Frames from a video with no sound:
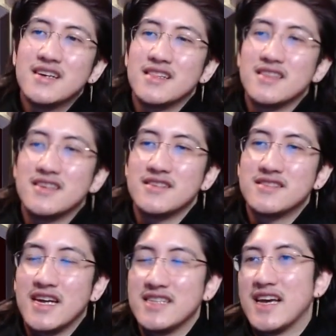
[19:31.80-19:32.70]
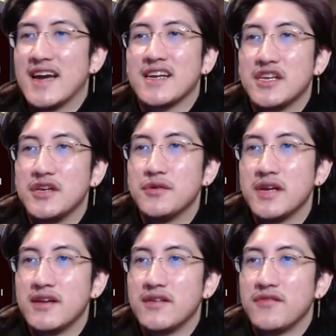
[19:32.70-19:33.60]
the Titanic
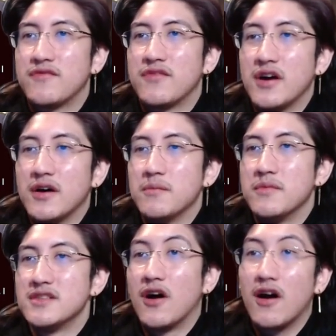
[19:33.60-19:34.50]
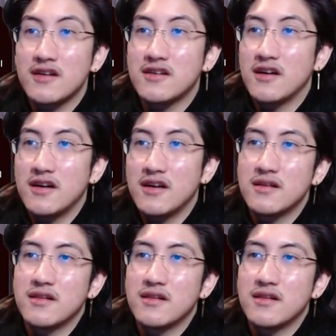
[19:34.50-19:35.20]
unit from Targon,